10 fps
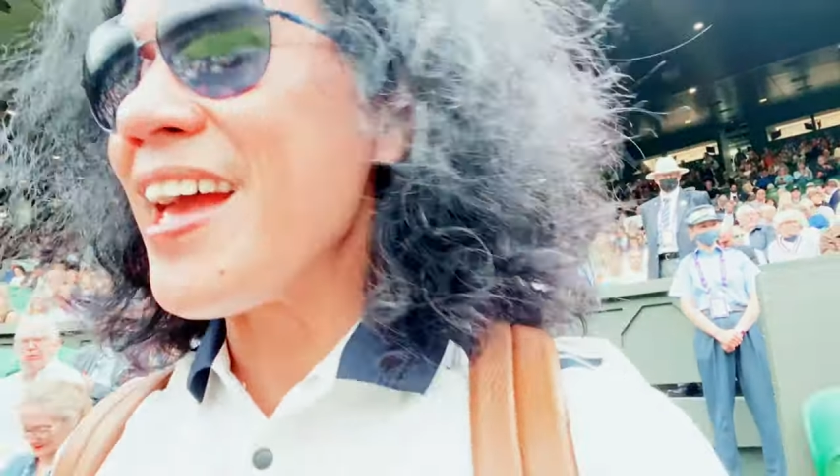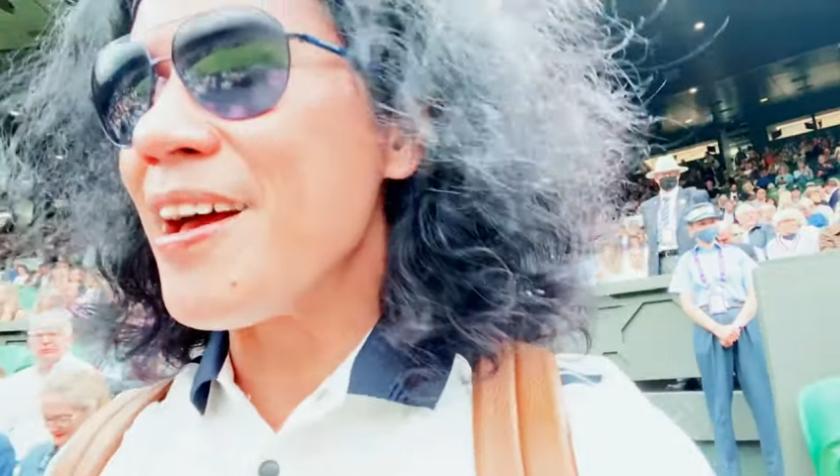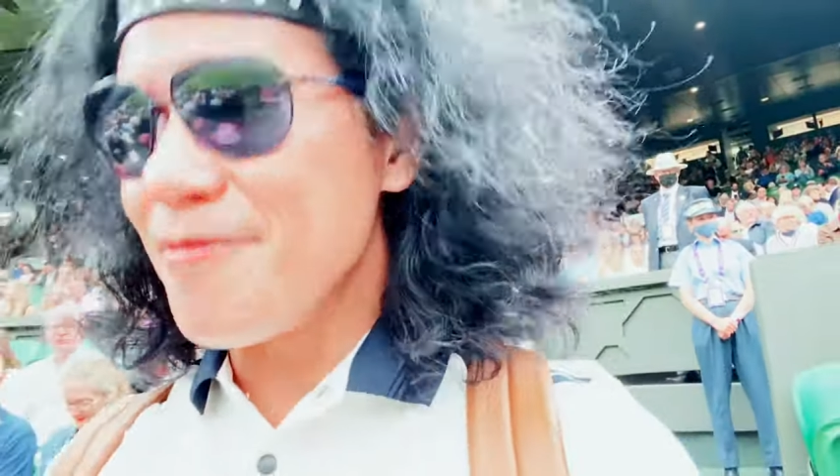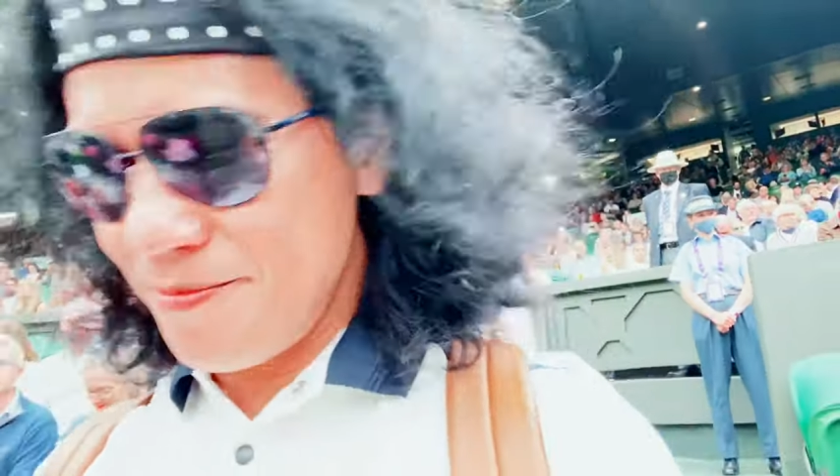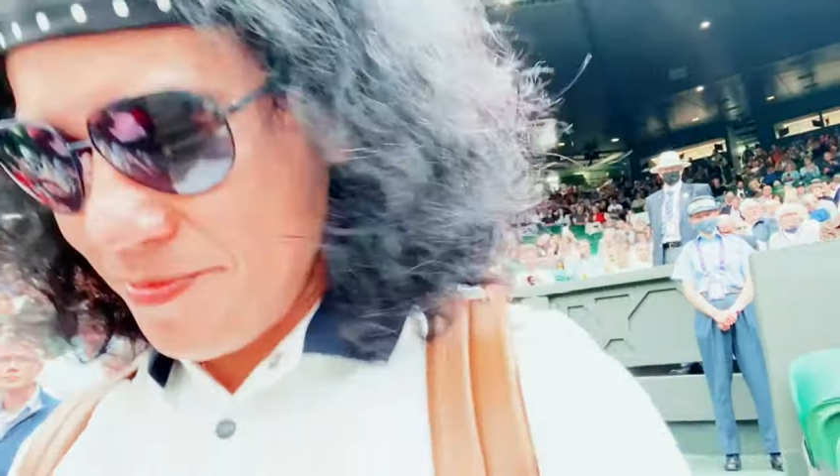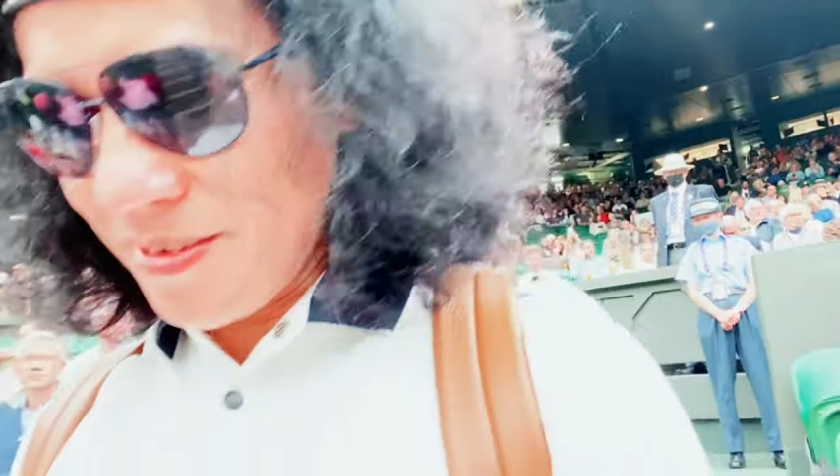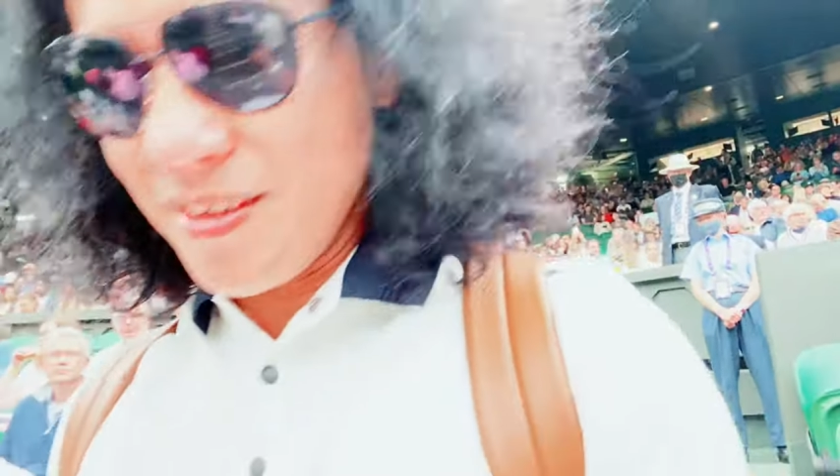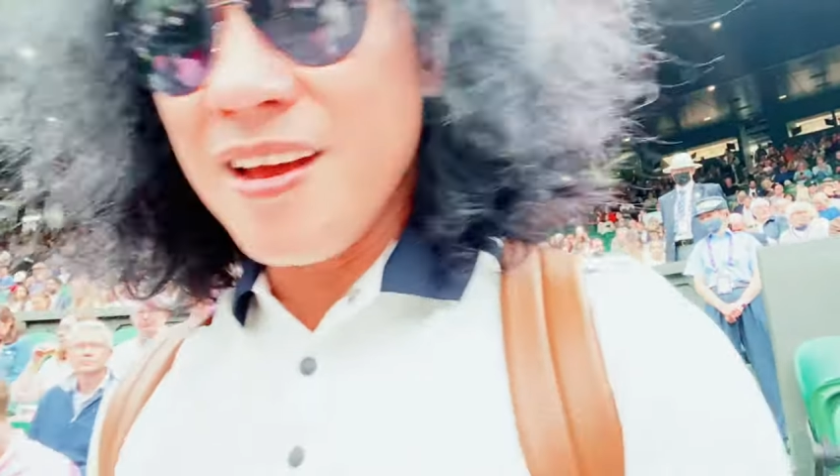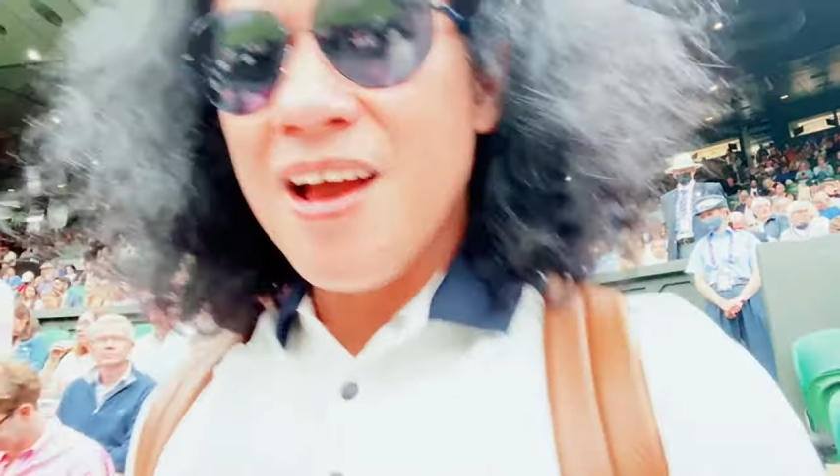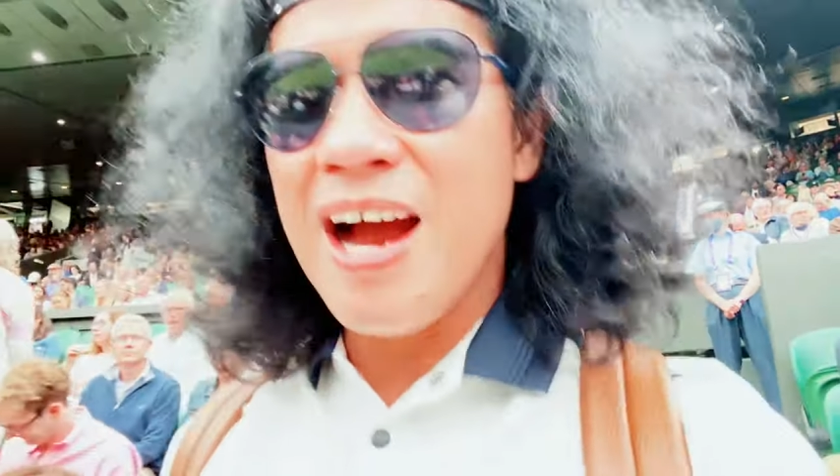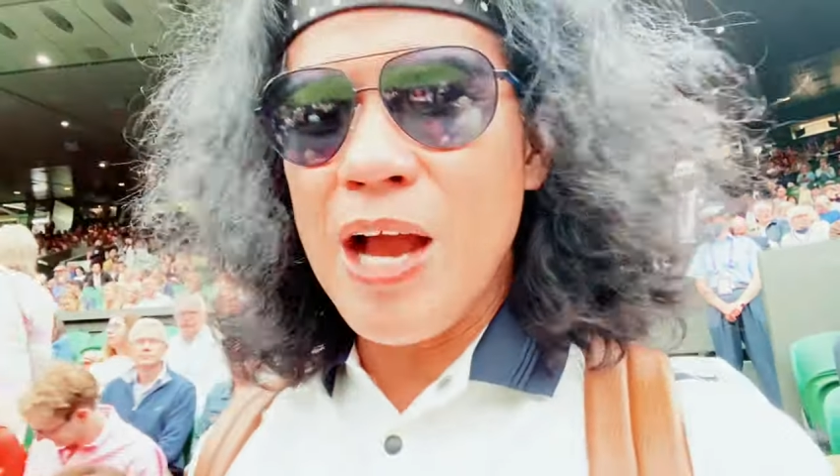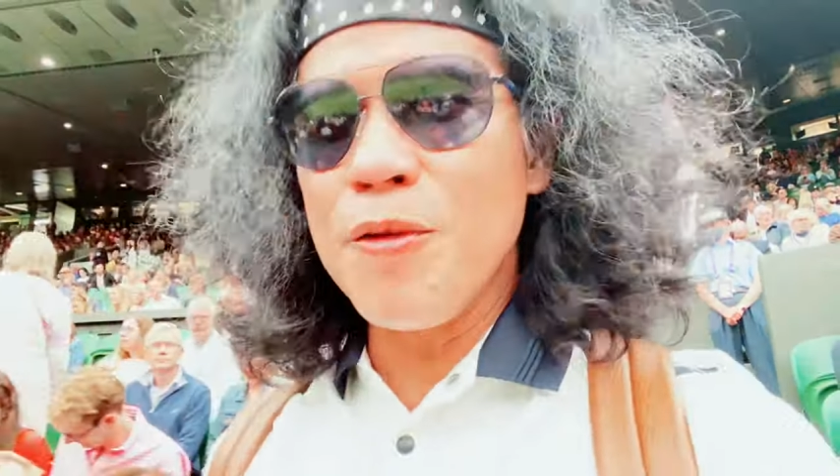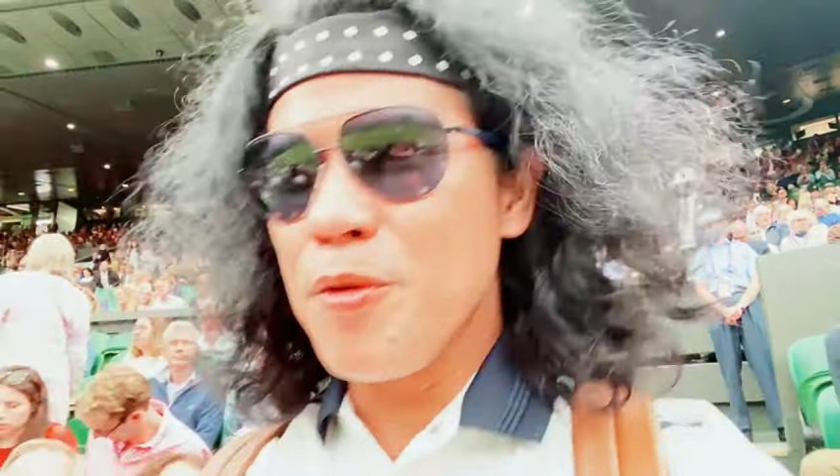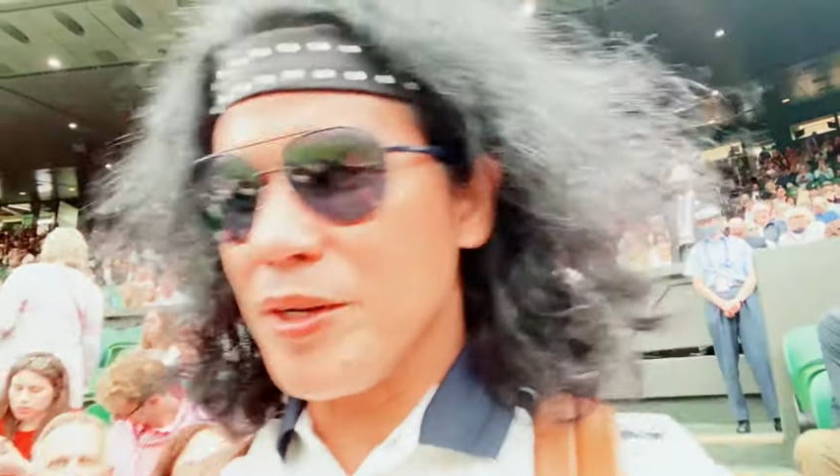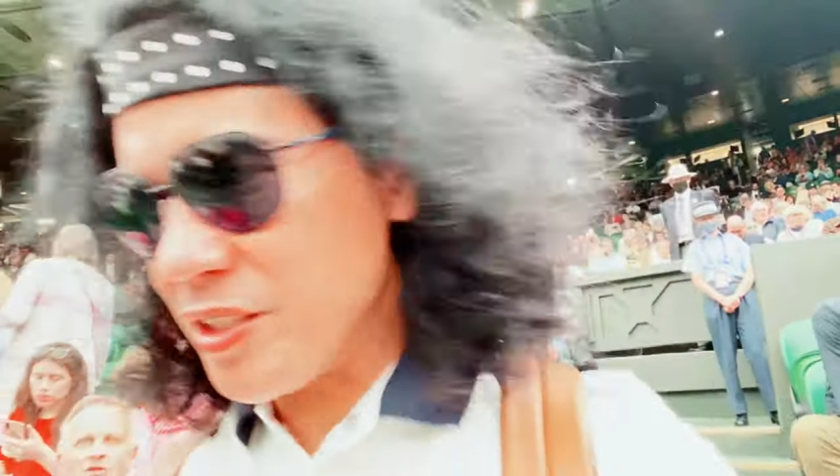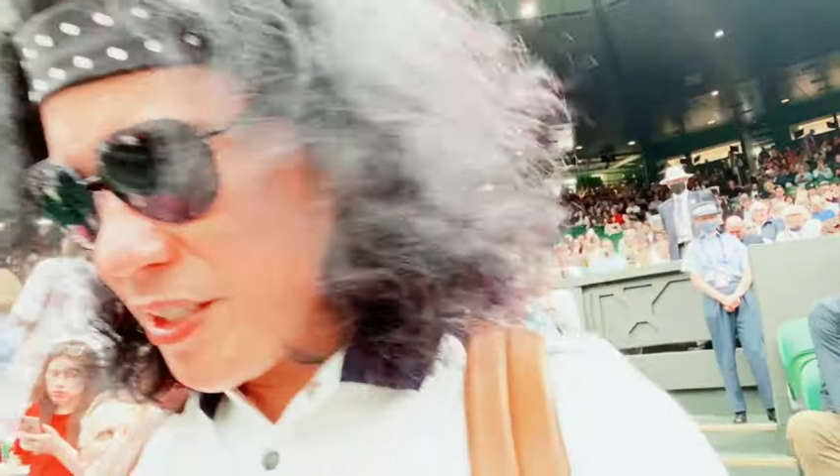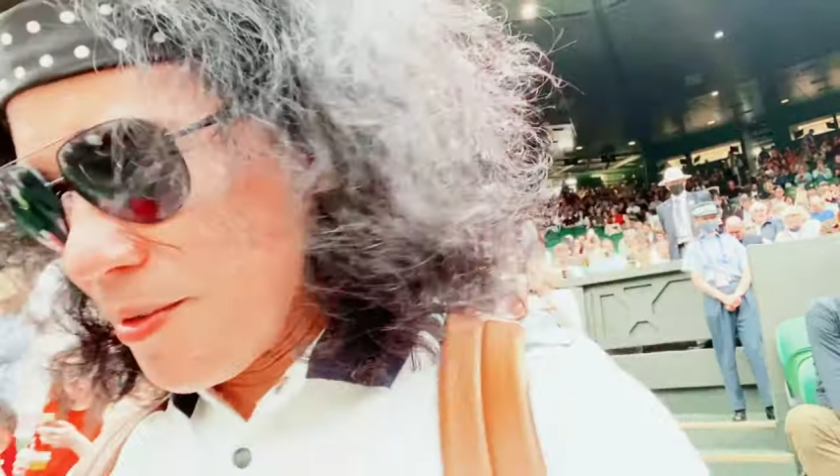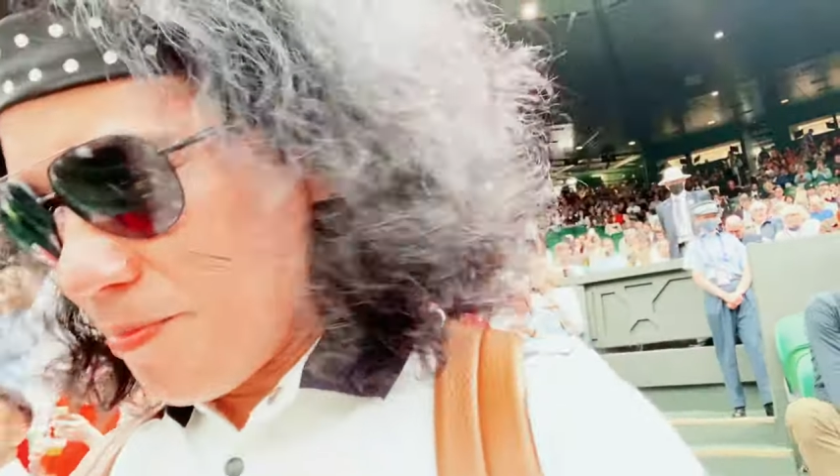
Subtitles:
am. I'll be watching the